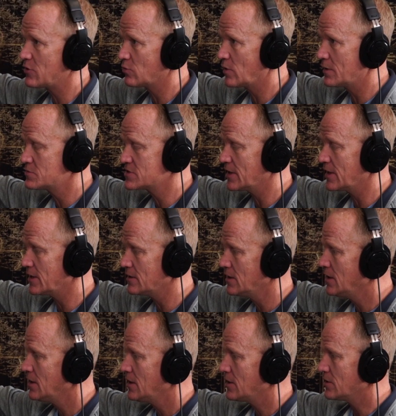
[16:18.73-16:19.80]
of the website,
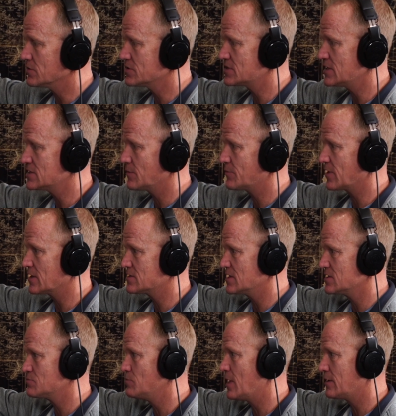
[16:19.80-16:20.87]
you'll see something that
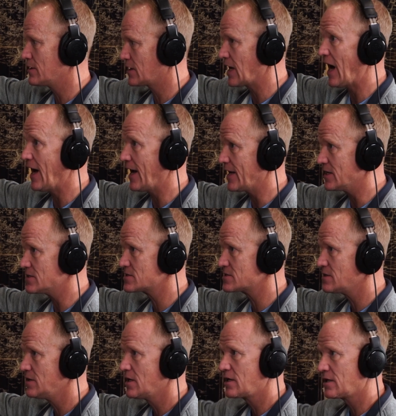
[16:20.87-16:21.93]
says guides.
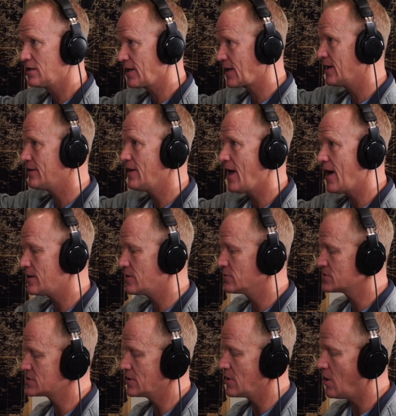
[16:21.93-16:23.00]
Click on that. You'll
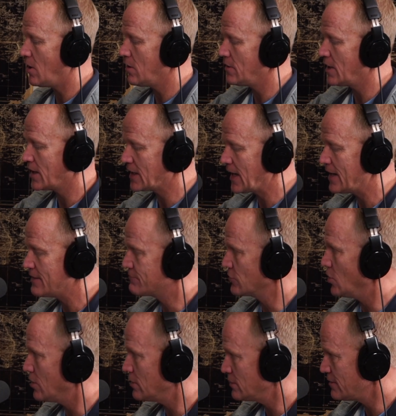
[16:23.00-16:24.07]
see a guide for
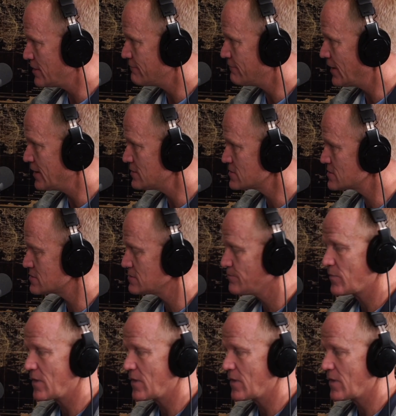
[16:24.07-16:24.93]
all of the events.